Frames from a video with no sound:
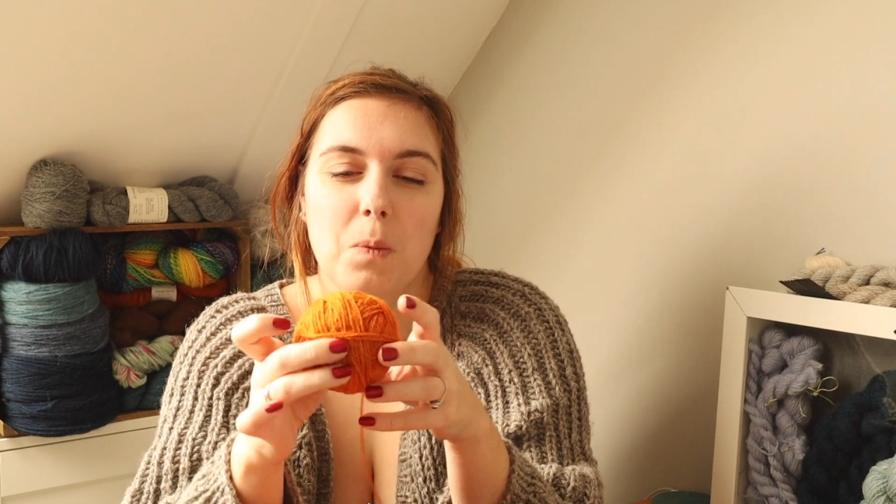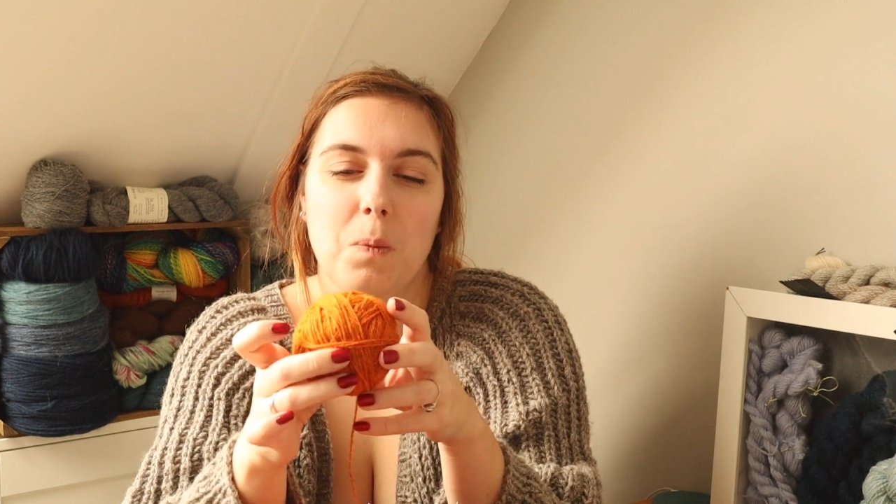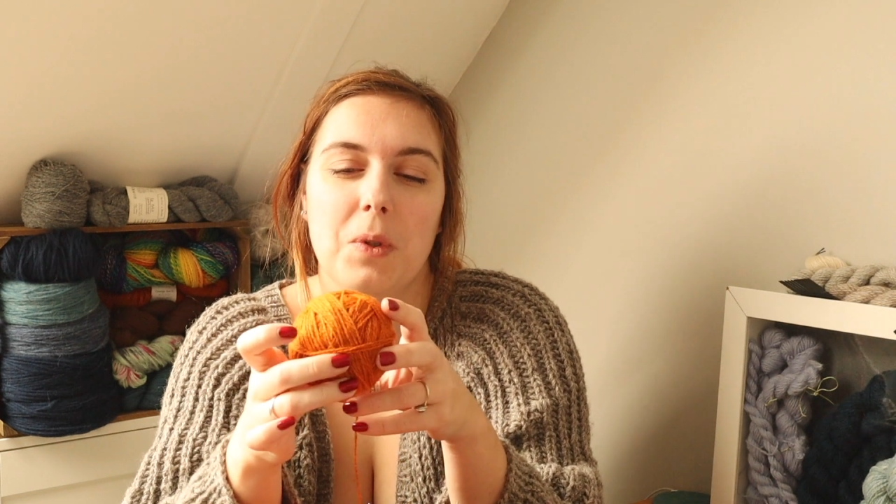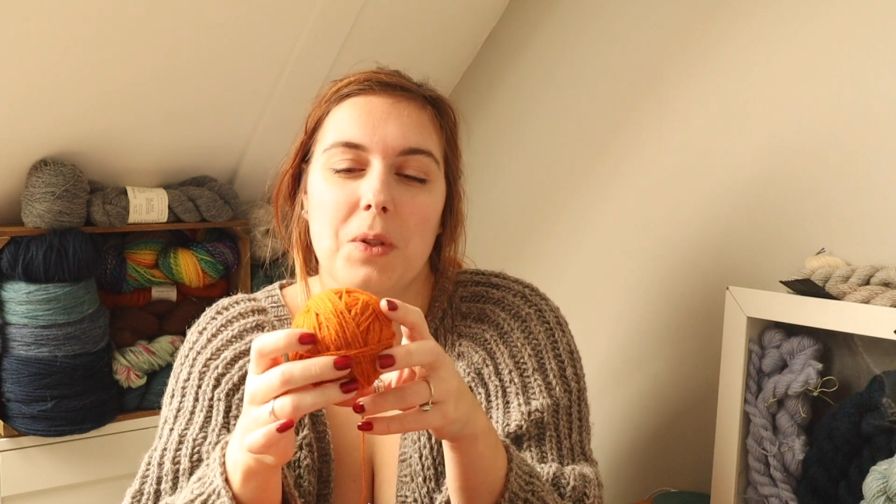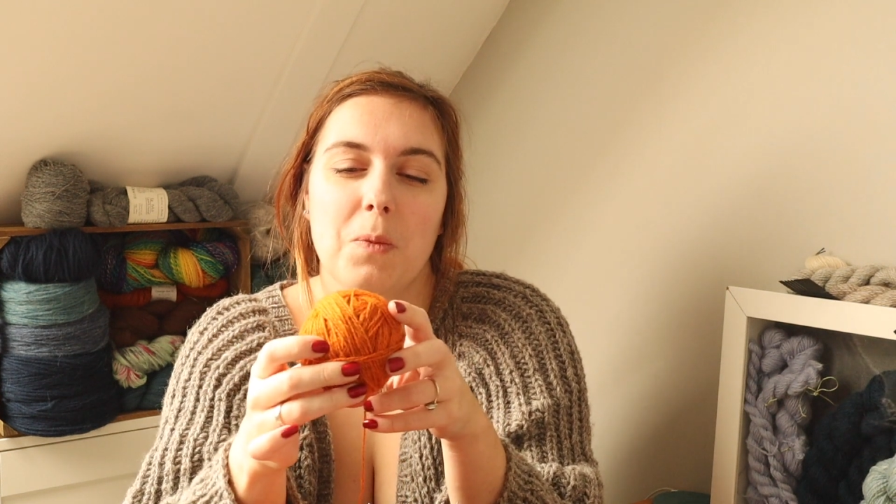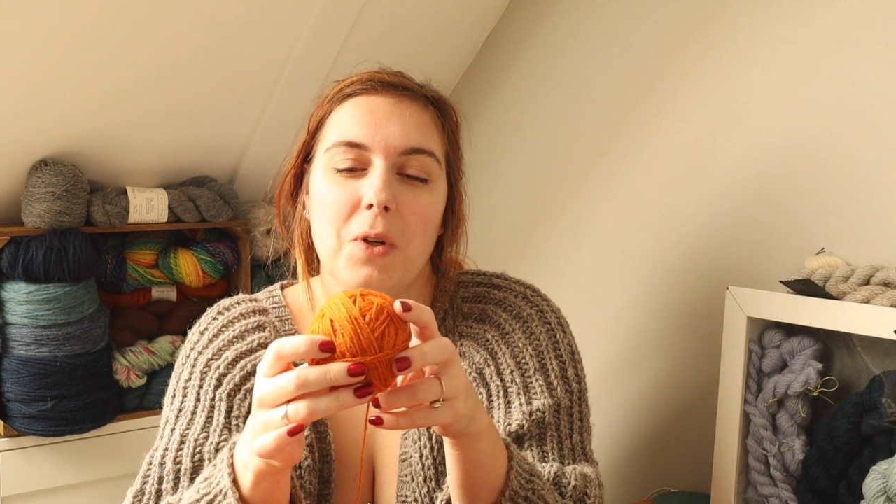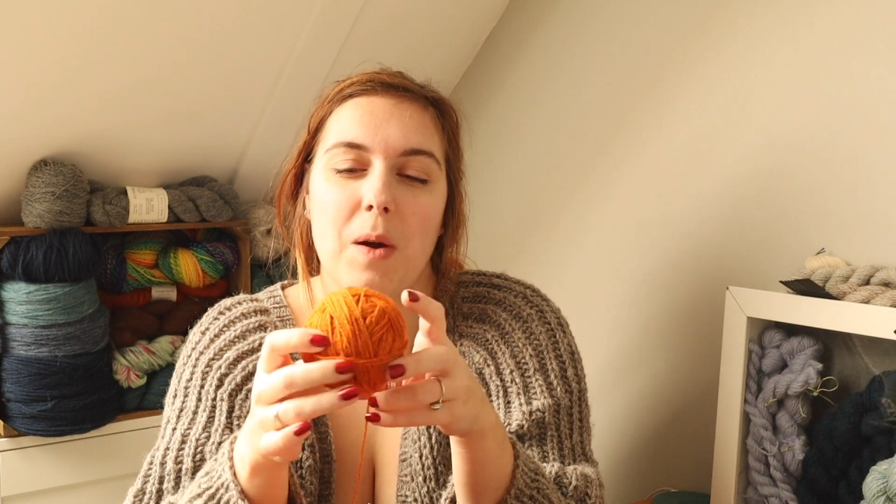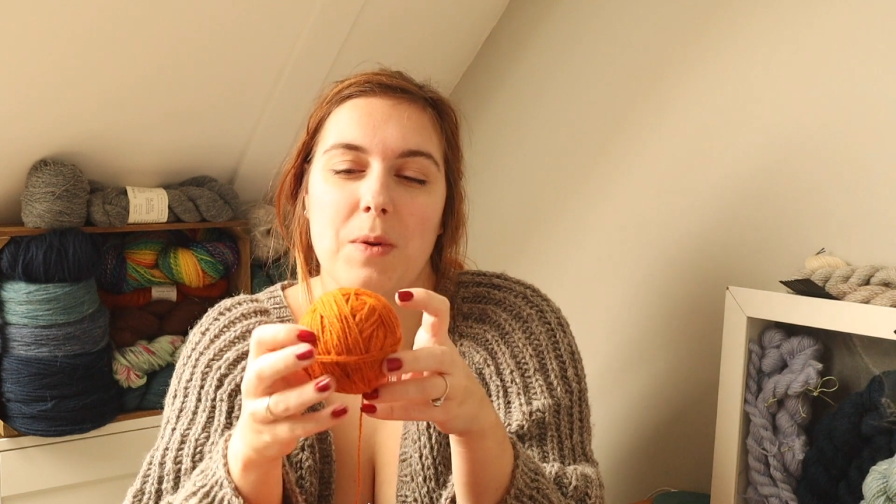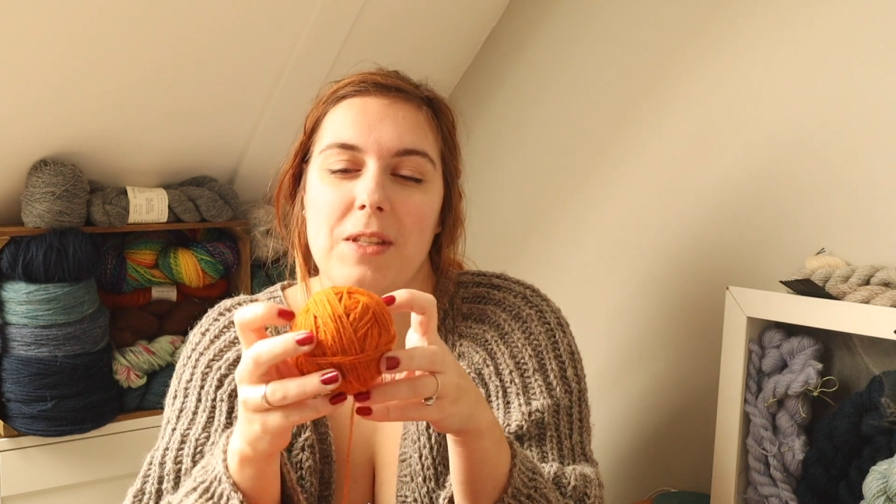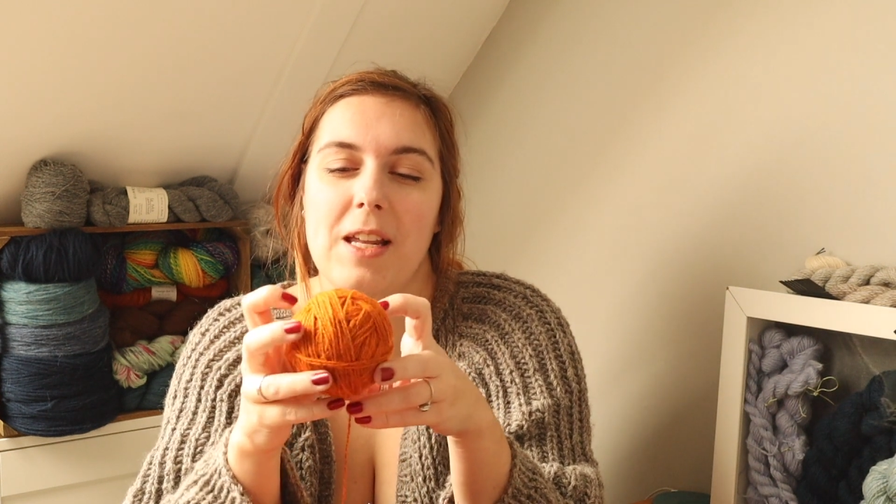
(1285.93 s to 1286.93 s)
But the more
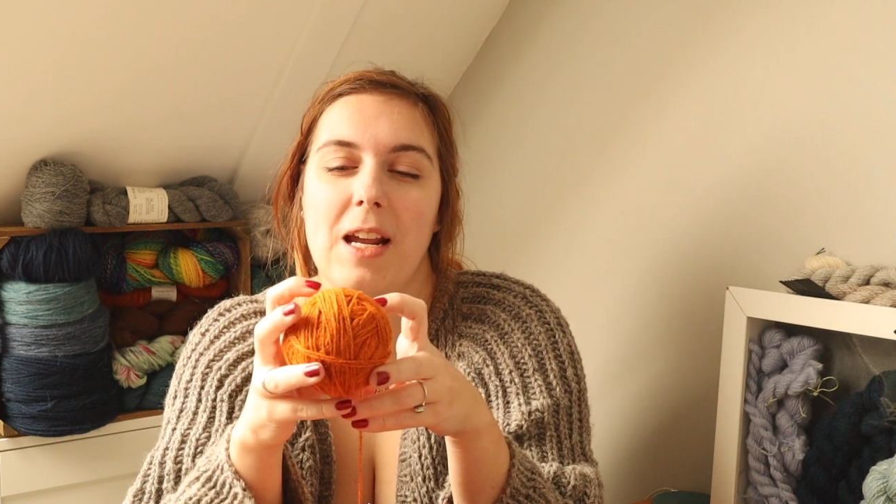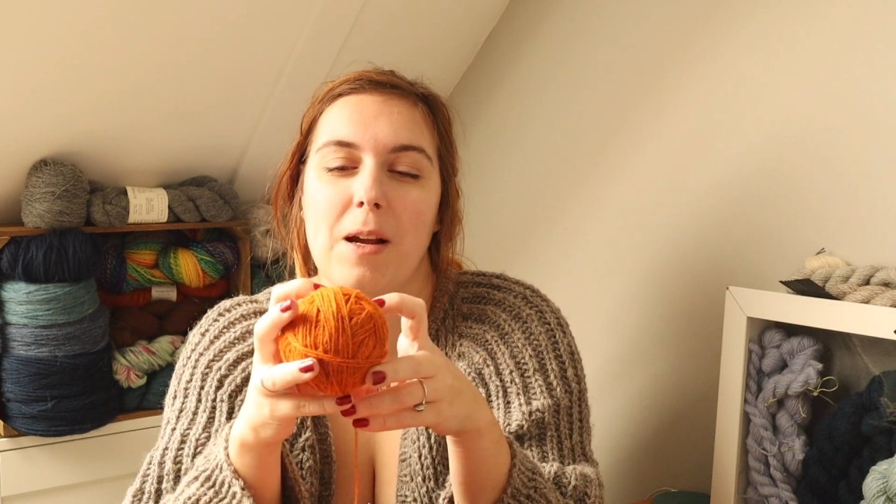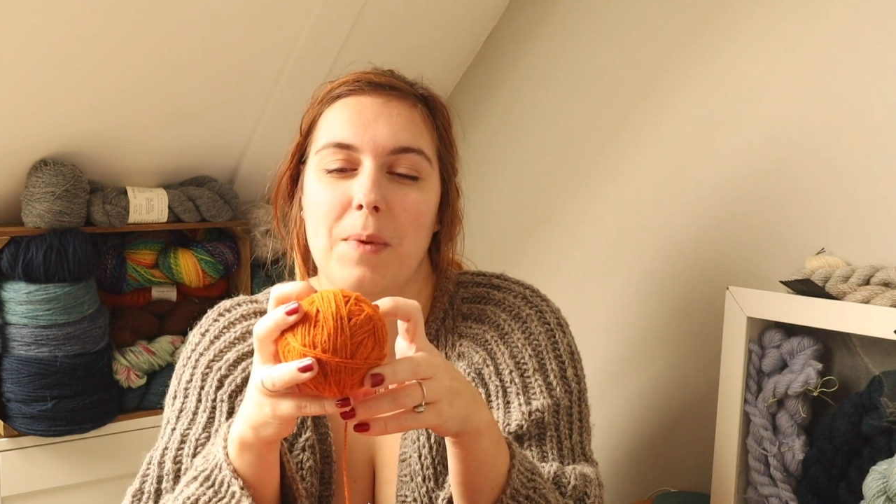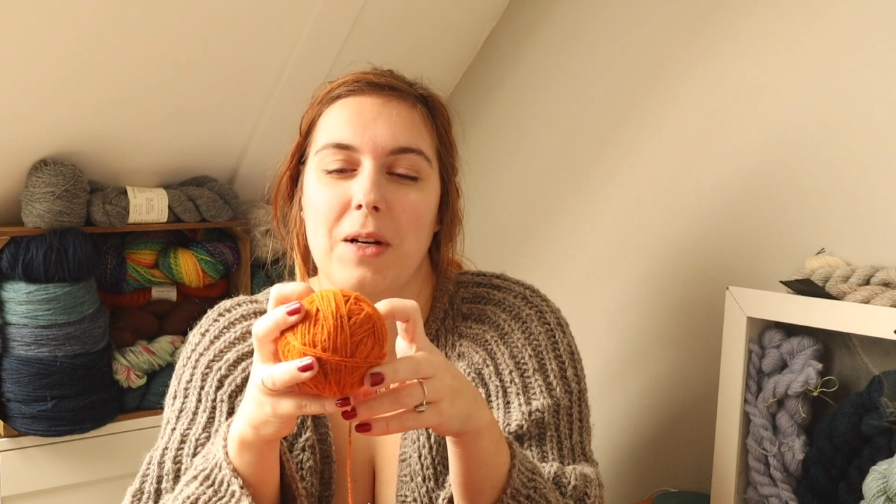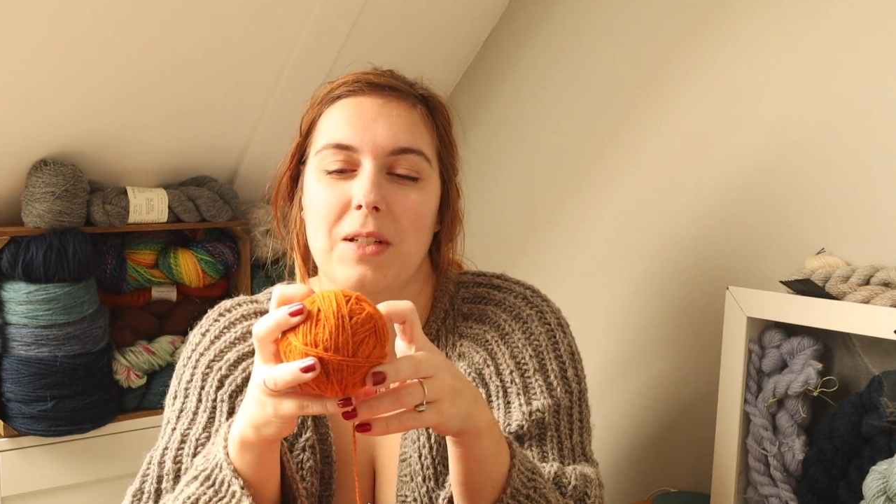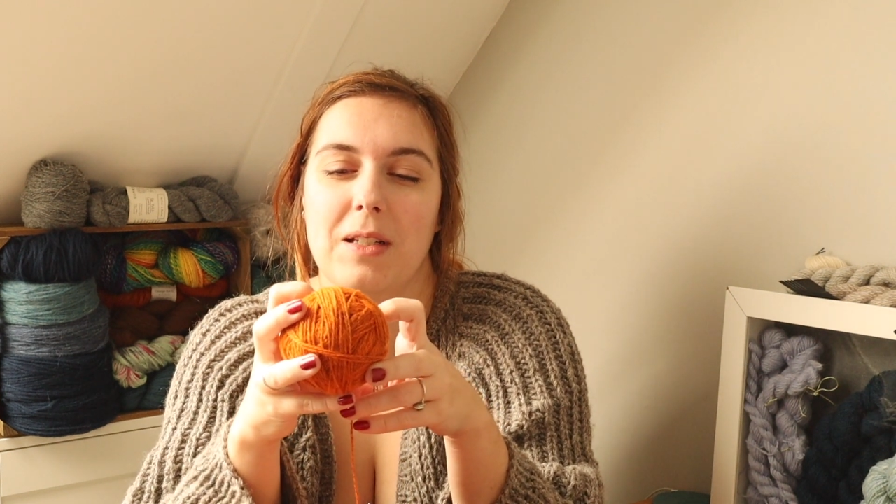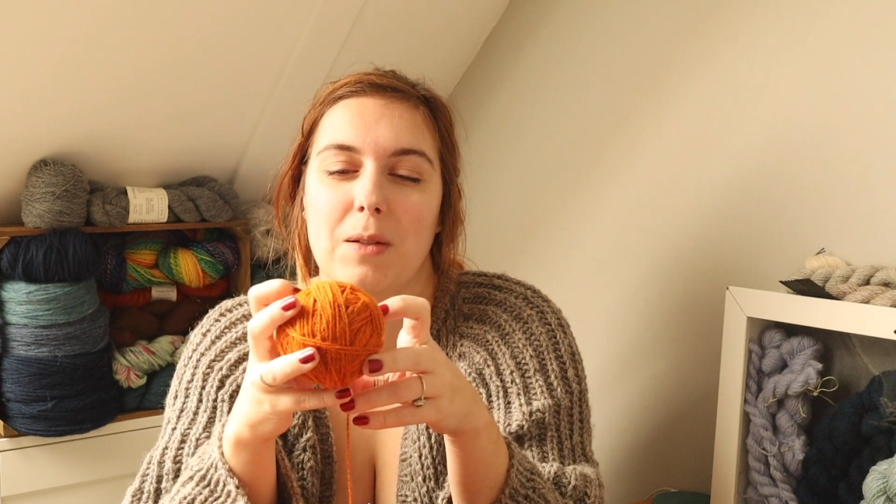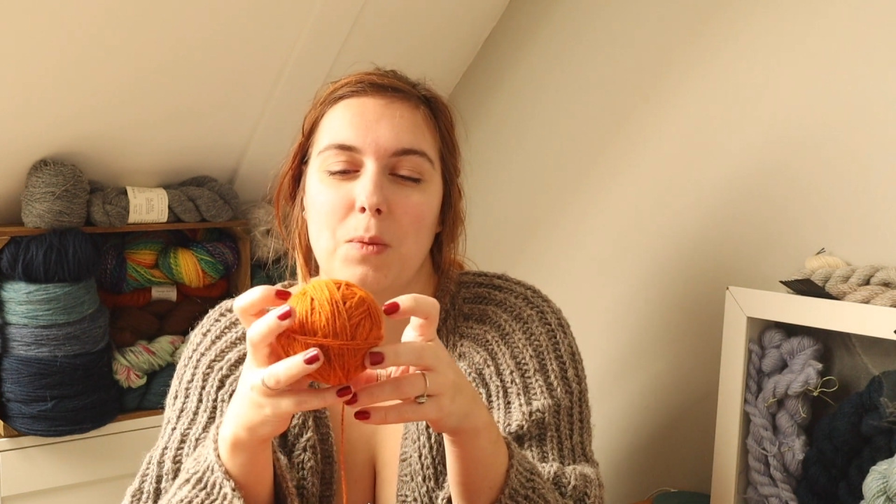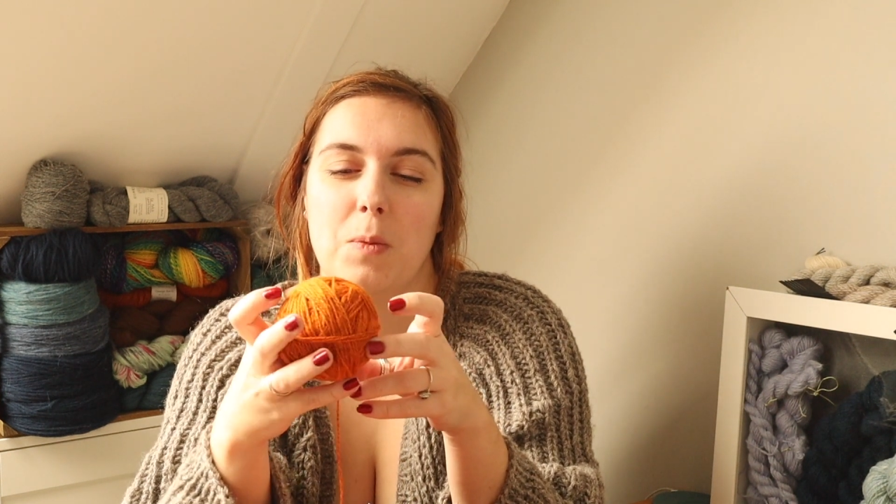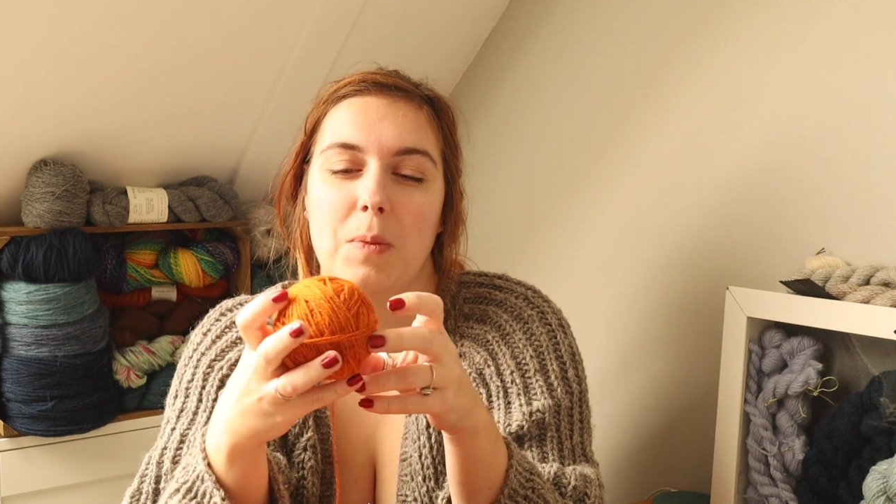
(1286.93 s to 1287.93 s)
I was thinking about it,
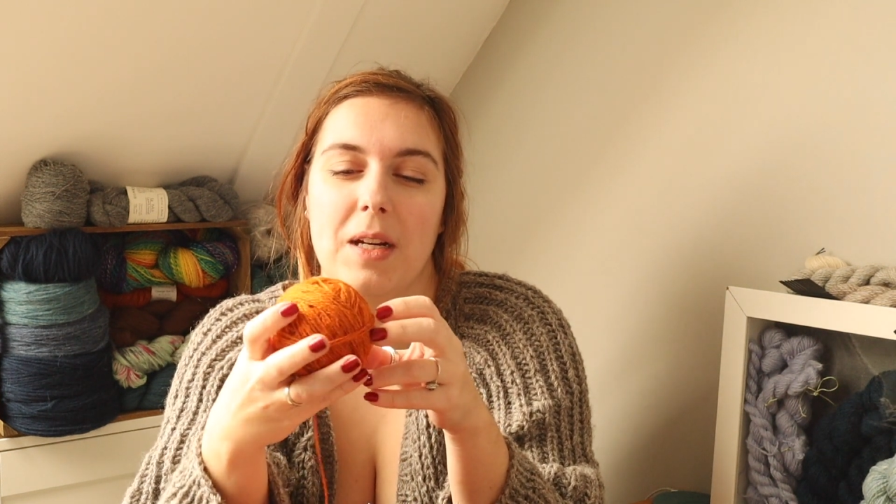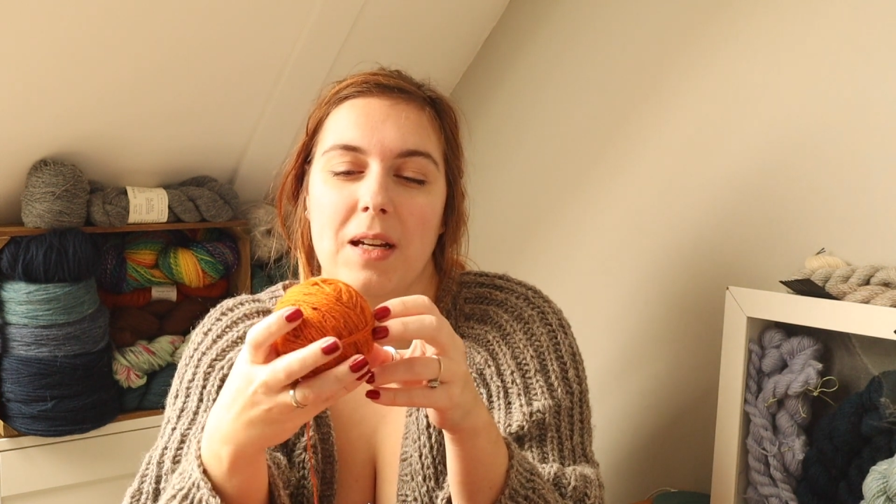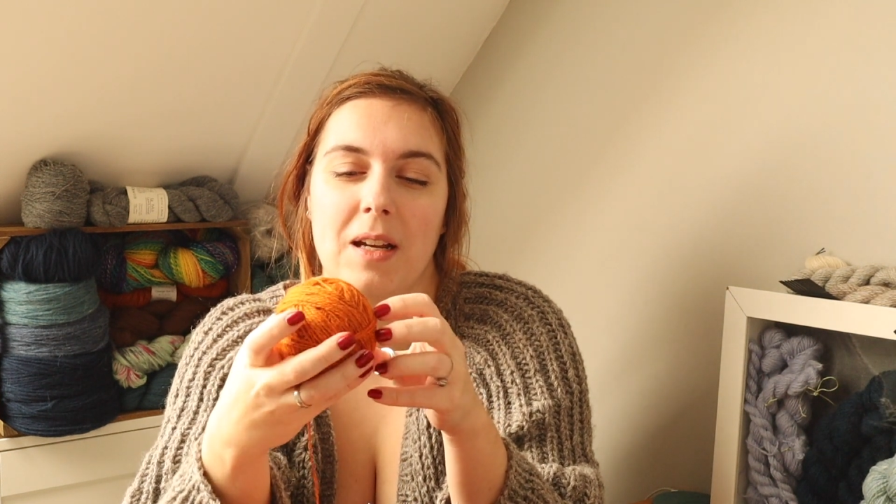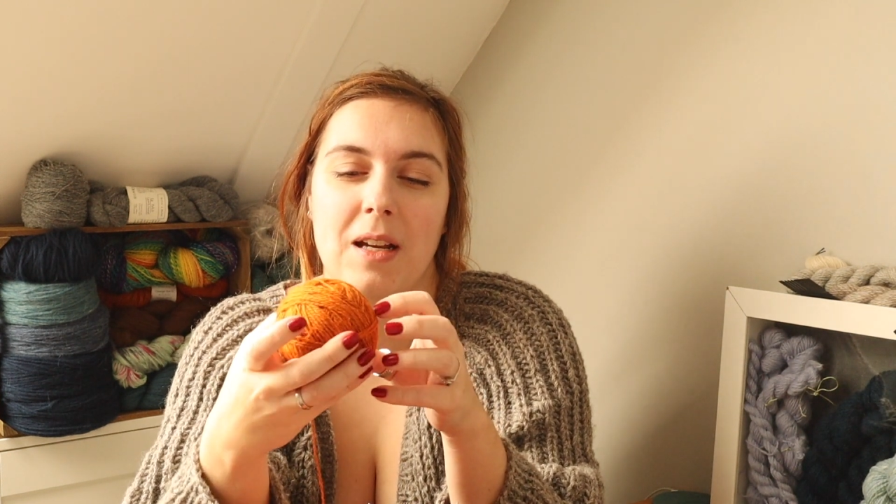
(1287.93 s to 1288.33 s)
it would be